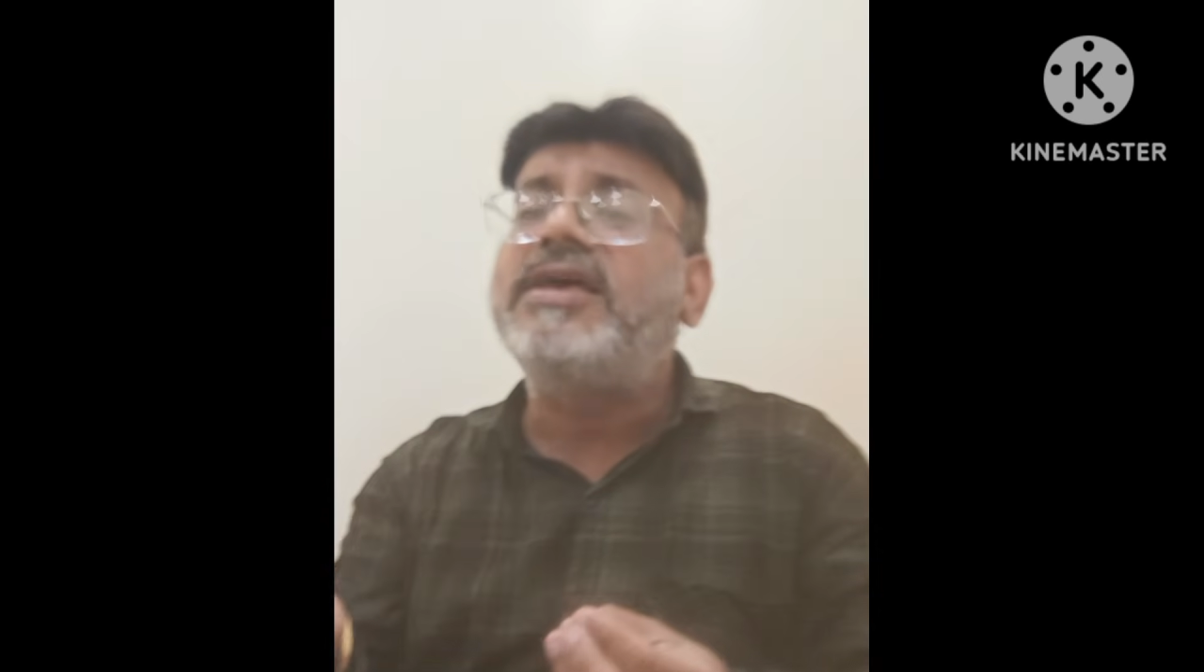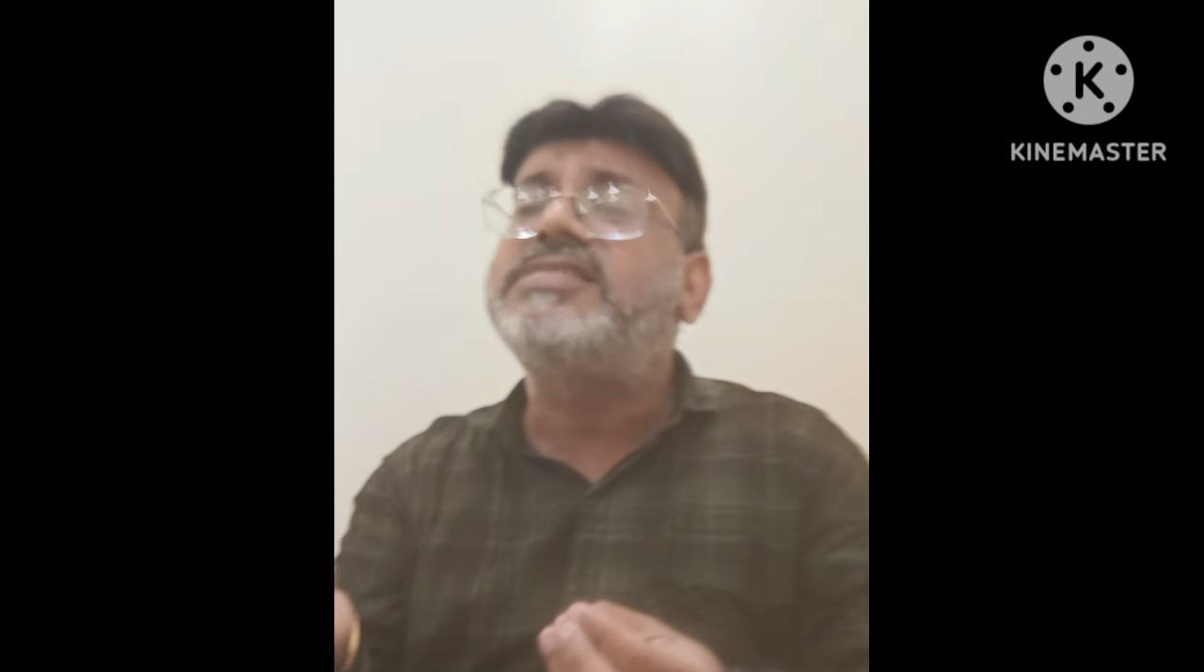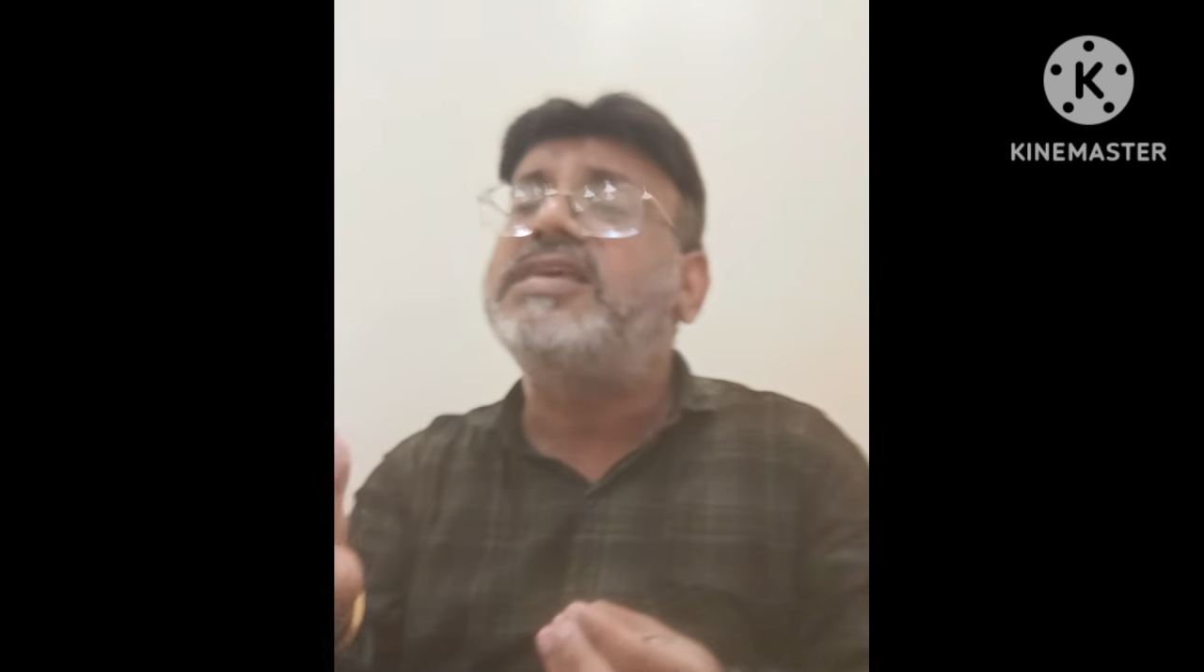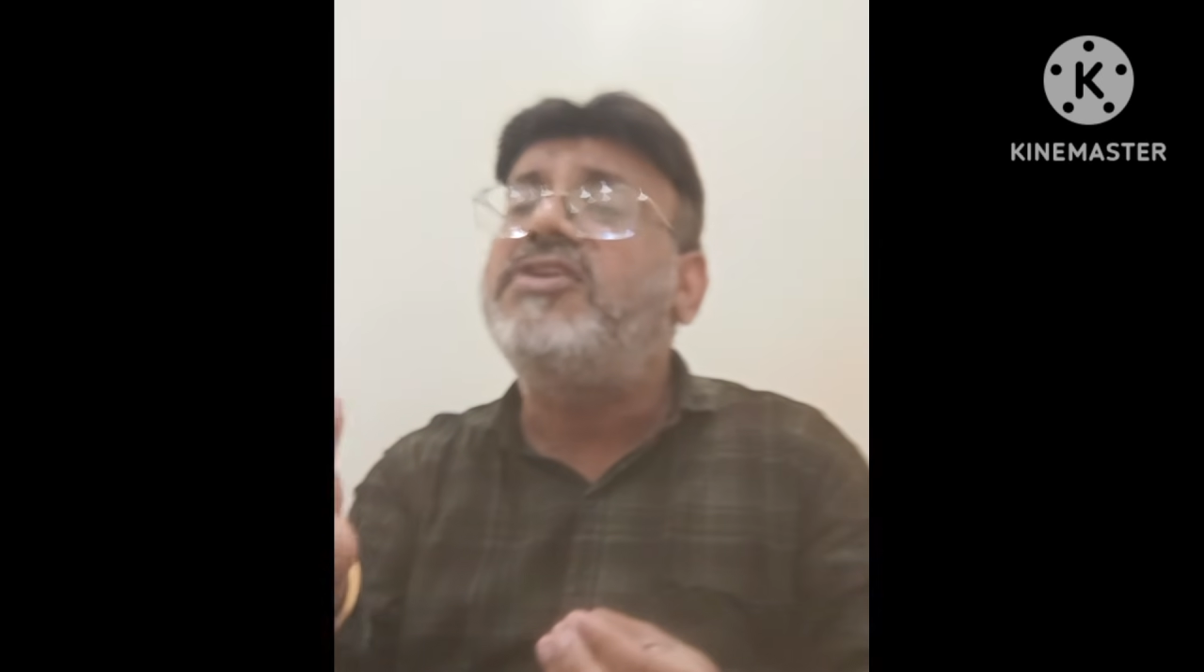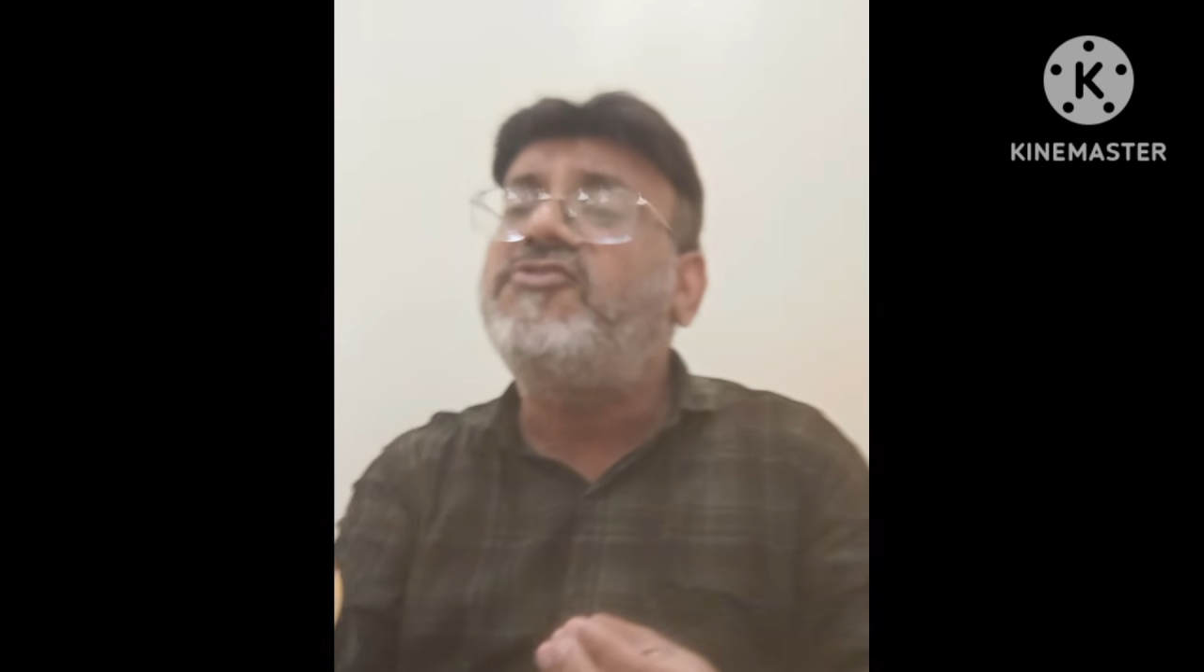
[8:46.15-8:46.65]
a
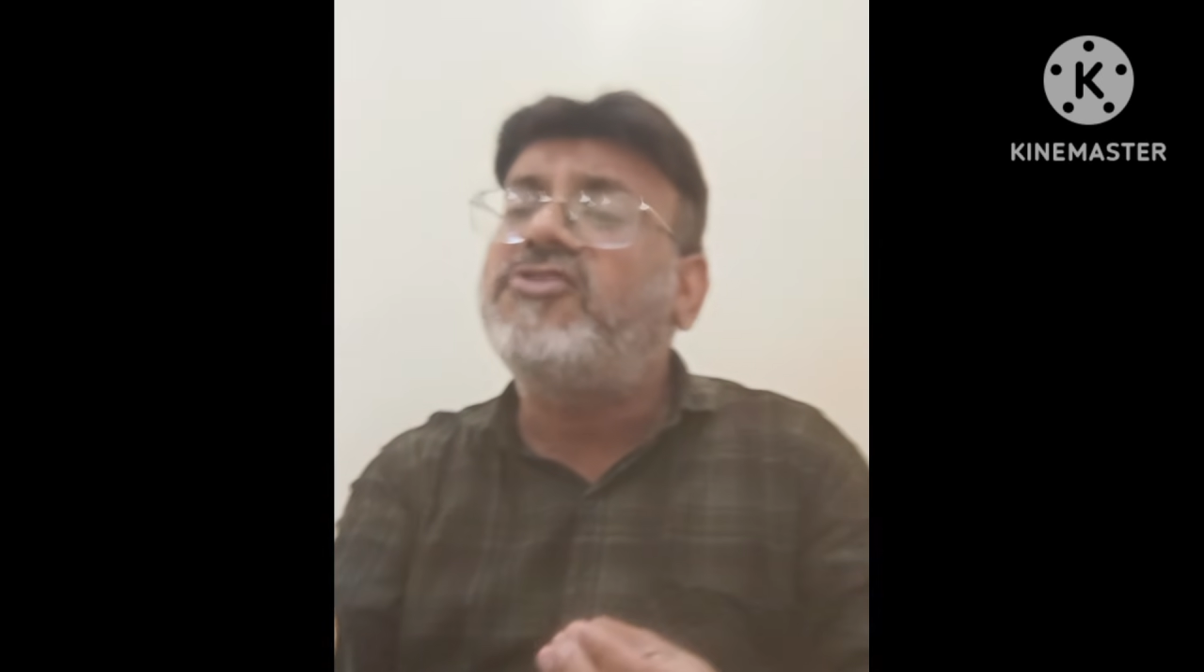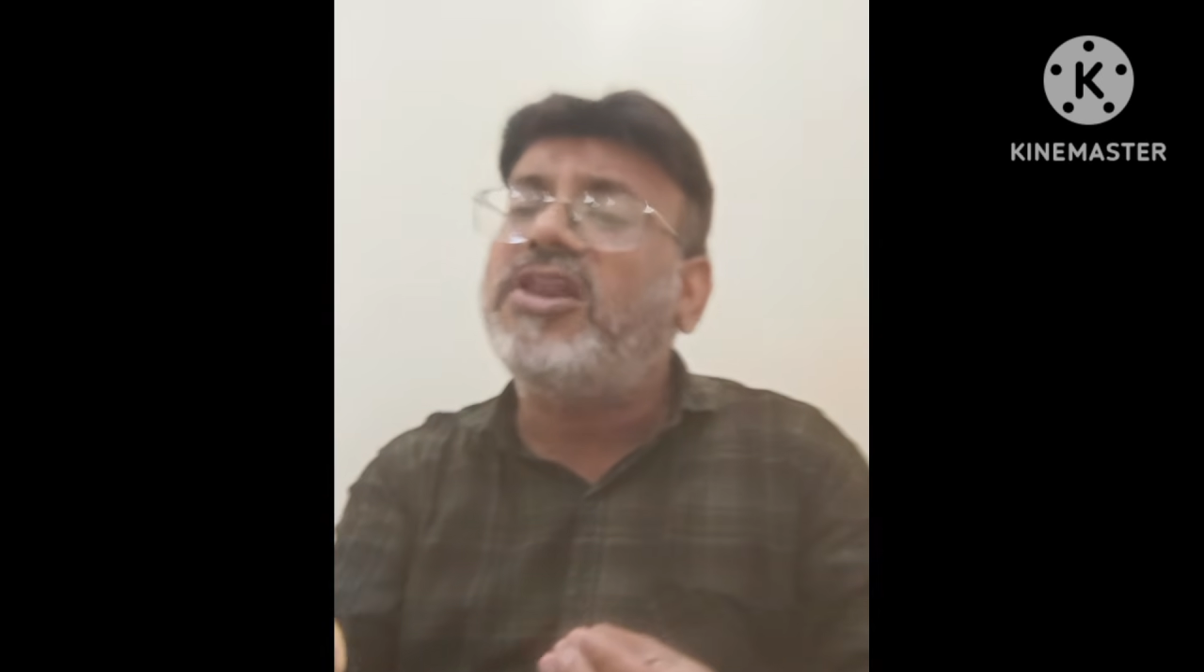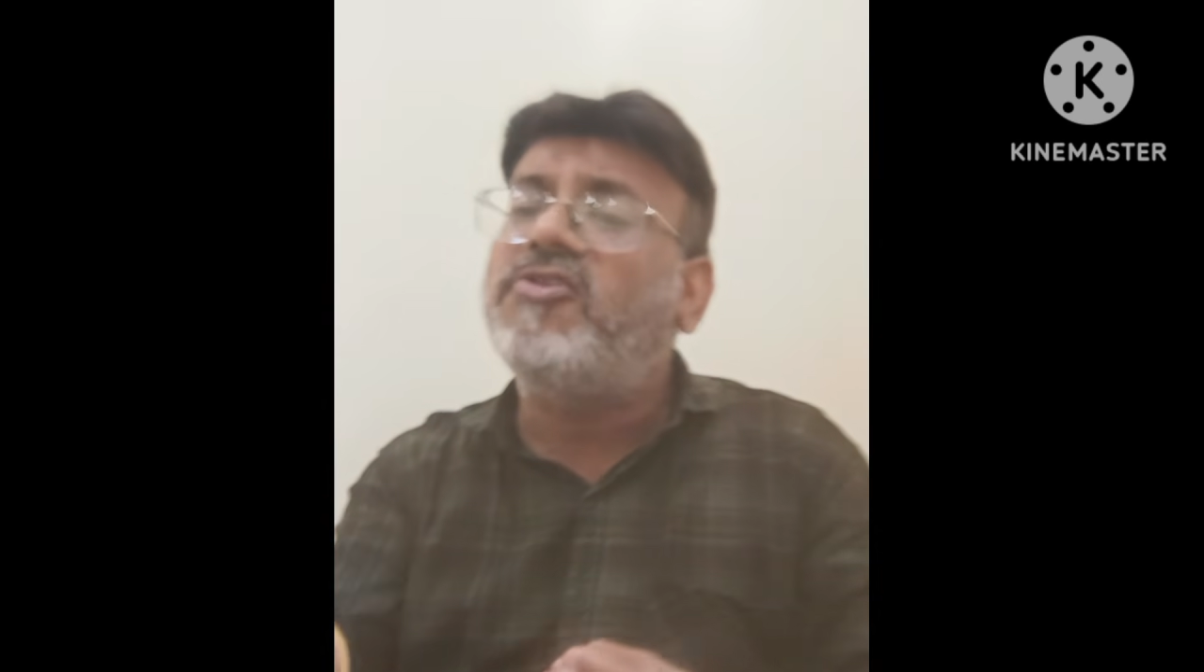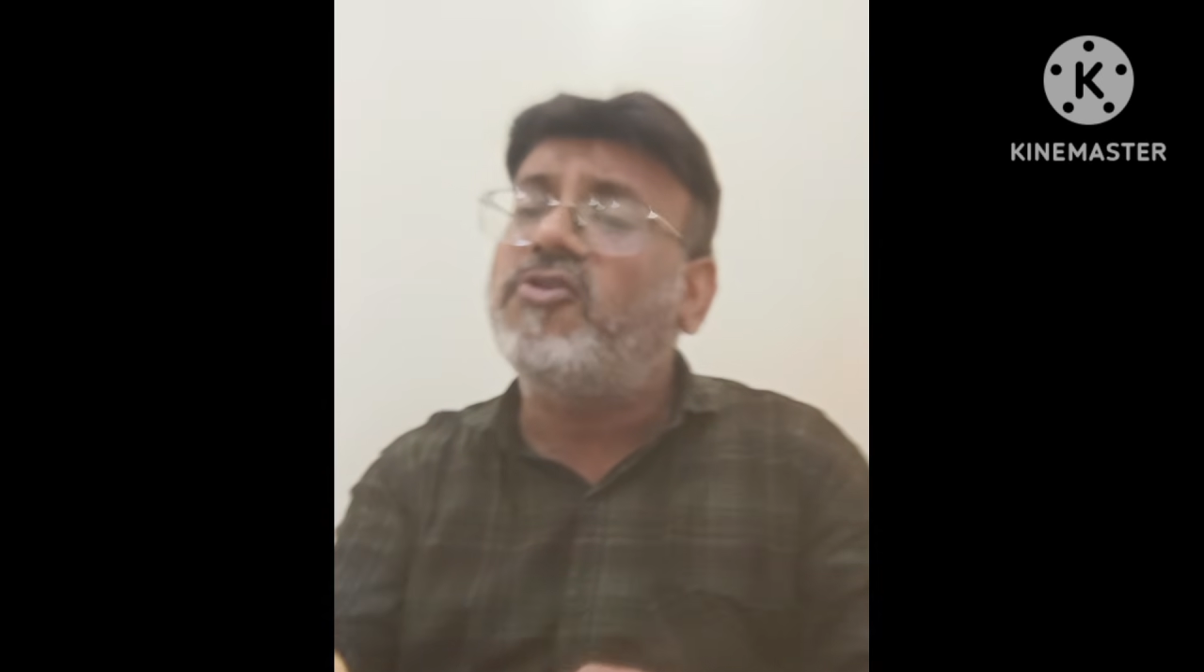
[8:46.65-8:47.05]
central